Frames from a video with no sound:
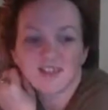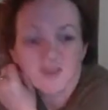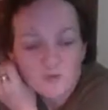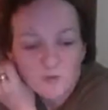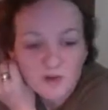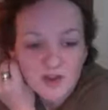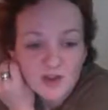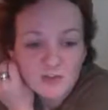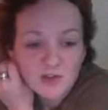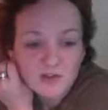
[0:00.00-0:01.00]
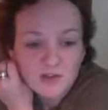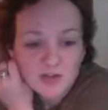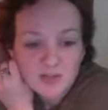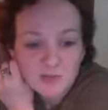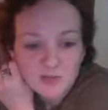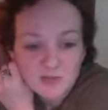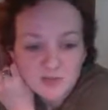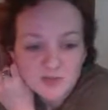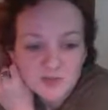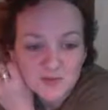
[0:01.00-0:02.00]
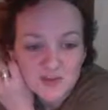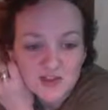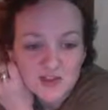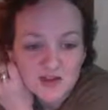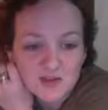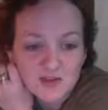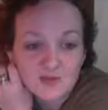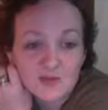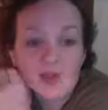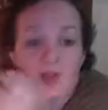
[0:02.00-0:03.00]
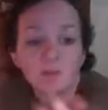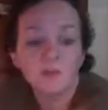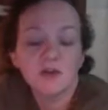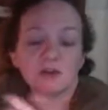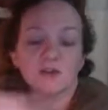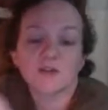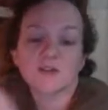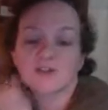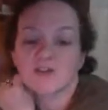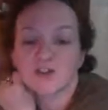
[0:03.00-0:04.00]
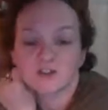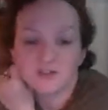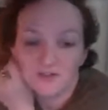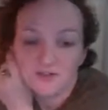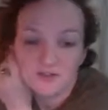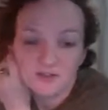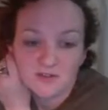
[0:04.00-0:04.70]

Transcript: Would I peel apples or pears? Monty, that's a great question.